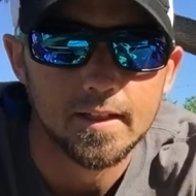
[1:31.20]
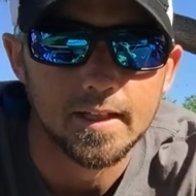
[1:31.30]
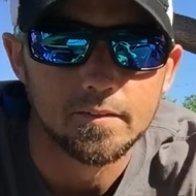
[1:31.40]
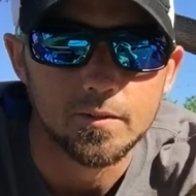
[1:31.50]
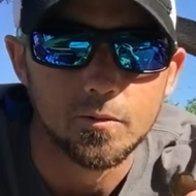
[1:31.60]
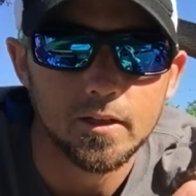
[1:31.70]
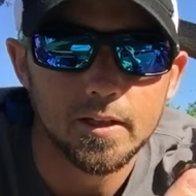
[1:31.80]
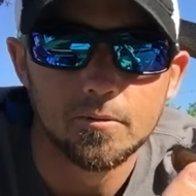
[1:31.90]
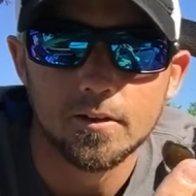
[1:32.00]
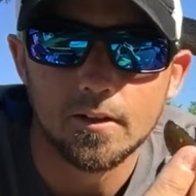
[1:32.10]
And if you
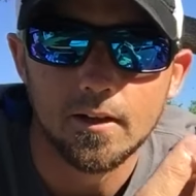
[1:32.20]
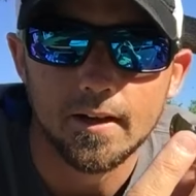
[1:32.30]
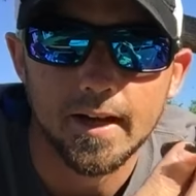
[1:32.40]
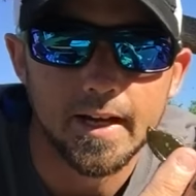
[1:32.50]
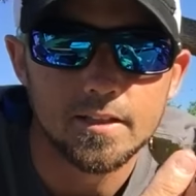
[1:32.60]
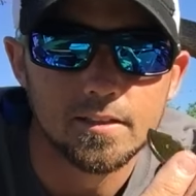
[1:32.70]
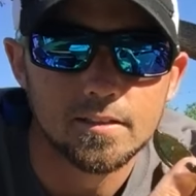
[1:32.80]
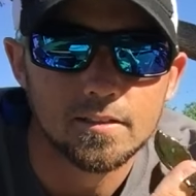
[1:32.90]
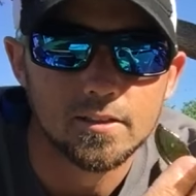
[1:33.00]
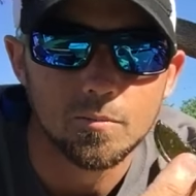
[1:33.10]
really want a lot of action,
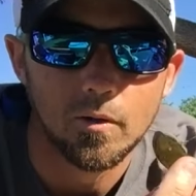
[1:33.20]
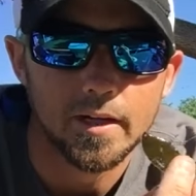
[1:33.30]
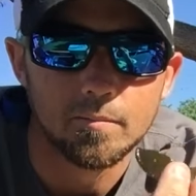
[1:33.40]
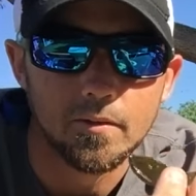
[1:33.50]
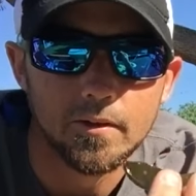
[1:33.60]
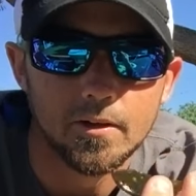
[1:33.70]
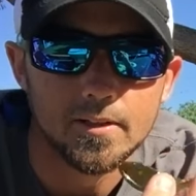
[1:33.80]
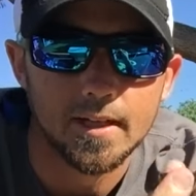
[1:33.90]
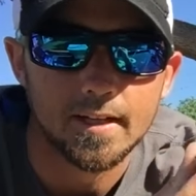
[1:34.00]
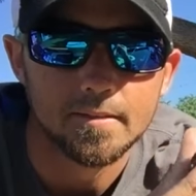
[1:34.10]
you can break them a
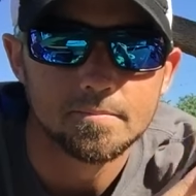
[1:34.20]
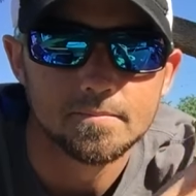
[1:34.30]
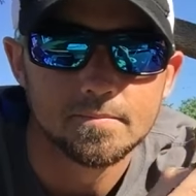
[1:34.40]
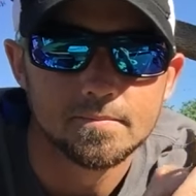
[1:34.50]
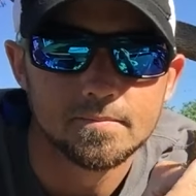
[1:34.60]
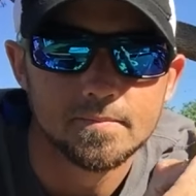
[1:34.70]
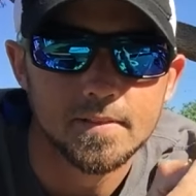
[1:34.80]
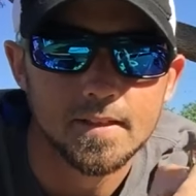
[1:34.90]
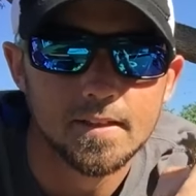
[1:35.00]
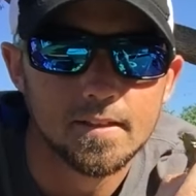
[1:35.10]
third time.
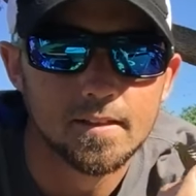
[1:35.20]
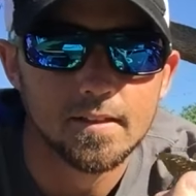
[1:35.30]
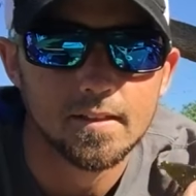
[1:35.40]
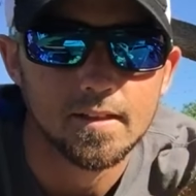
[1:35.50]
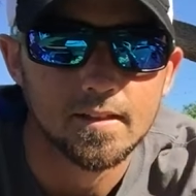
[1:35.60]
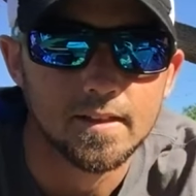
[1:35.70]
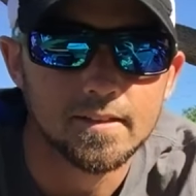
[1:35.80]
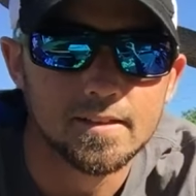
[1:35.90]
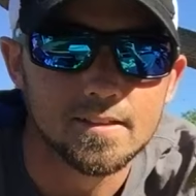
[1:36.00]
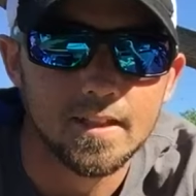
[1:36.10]
And then
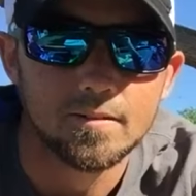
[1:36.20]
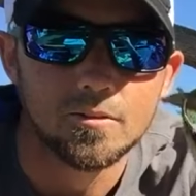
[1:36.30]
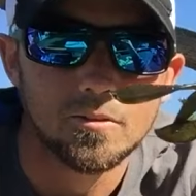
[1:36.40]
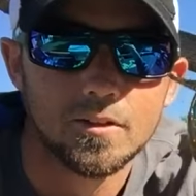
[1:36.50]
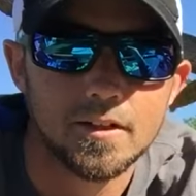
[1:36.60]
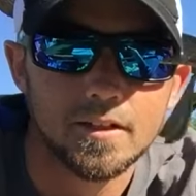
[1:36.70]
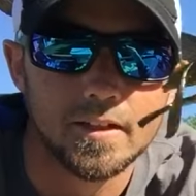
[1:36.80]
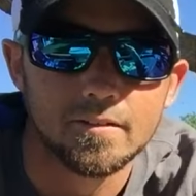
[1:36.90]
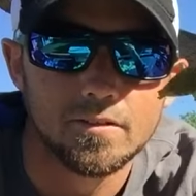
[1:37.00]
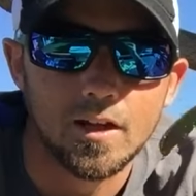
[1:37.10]
this thing will
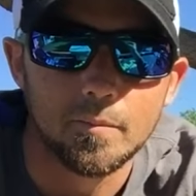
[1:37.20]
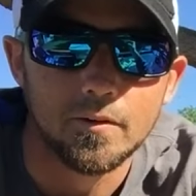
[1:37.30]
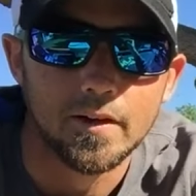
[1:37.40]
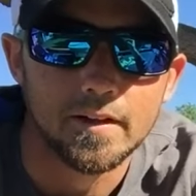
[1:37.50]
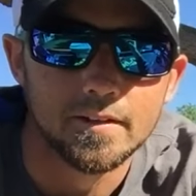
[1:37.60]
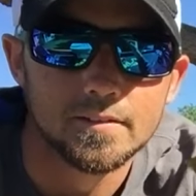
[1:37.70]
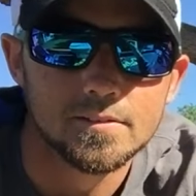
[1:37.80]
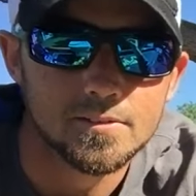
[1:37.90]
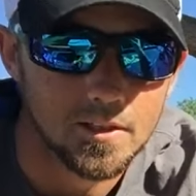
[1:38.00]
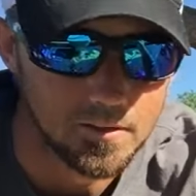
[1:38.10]
really flop around.
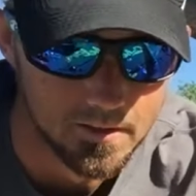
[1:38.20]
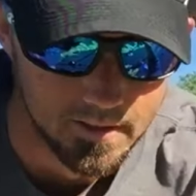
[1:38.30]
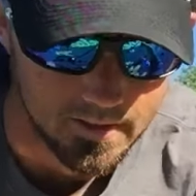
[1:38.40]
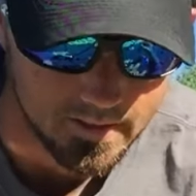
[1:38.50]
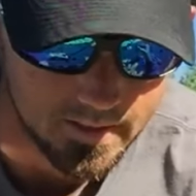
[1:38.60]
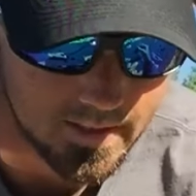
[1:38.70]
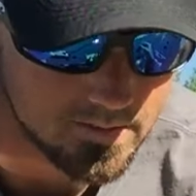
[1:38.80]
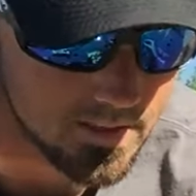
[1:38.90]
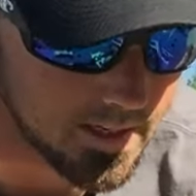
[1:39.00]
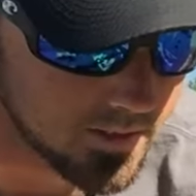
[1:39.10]
So it
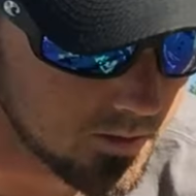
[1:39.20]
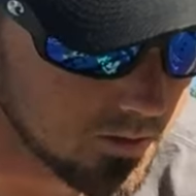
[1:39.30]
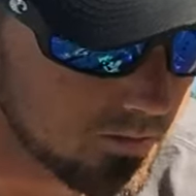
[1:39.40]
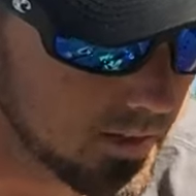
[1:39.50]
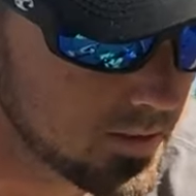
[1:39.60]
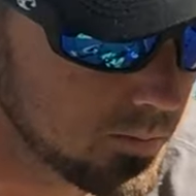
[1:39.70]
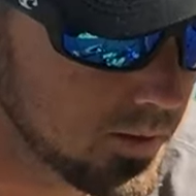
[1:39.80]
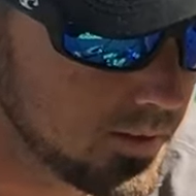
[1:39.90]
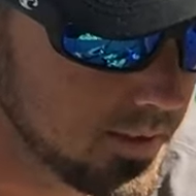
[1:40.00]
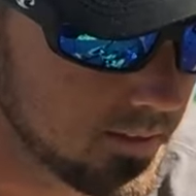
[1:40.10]
gives the angler a little
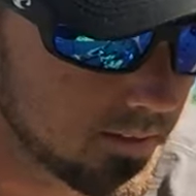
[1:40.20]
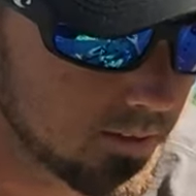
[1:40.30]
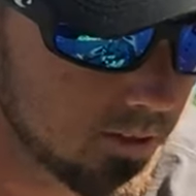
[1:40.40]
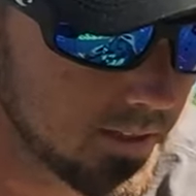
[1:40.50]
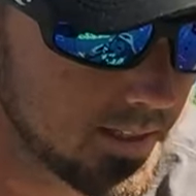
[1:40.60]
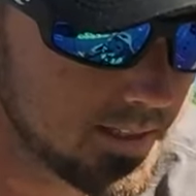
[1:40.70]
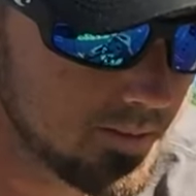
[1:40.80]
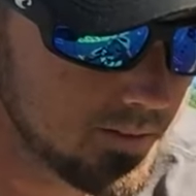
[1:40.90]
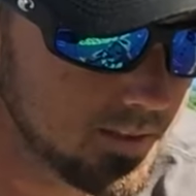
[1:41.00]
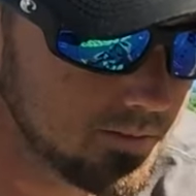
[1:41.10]
flexibility, a little
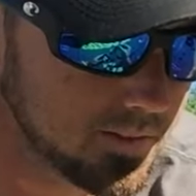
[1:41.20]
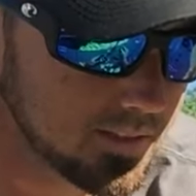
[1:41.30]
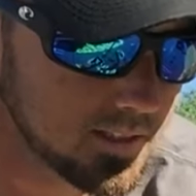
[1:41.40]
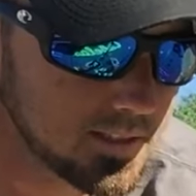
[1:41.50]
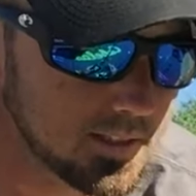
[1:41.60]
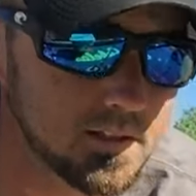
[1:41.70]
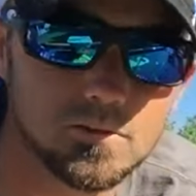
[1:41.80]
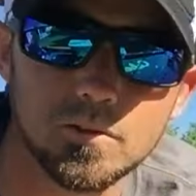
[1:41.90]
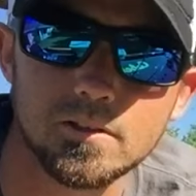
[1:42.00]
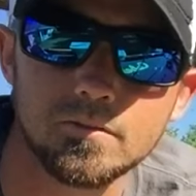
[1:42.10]
creativity if he thinks he
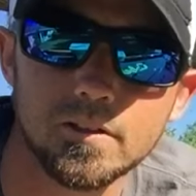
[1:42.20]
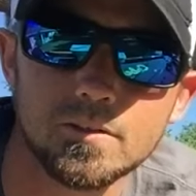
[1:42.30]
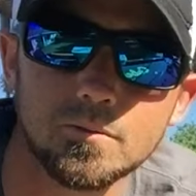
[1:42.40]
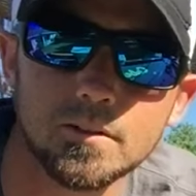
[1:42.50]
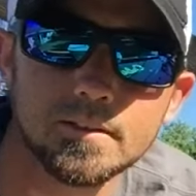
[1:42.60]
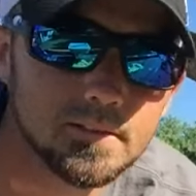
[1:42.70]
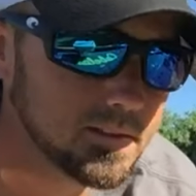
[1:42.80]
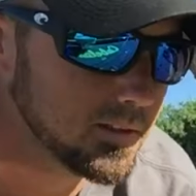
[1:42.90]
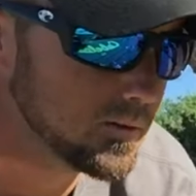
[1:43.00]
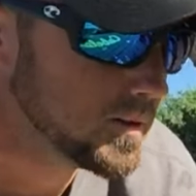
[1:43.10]
knows what the fish want,
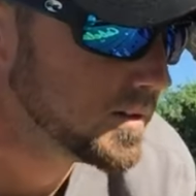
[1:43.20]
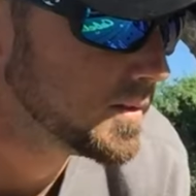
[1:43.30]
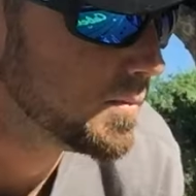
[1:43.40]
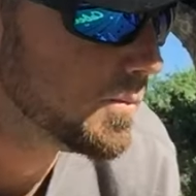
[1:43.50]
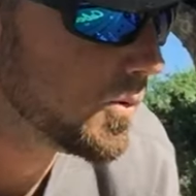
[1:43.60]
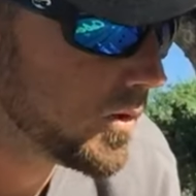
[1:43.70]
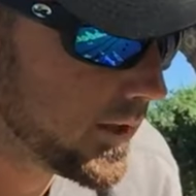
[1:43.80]
you know, more or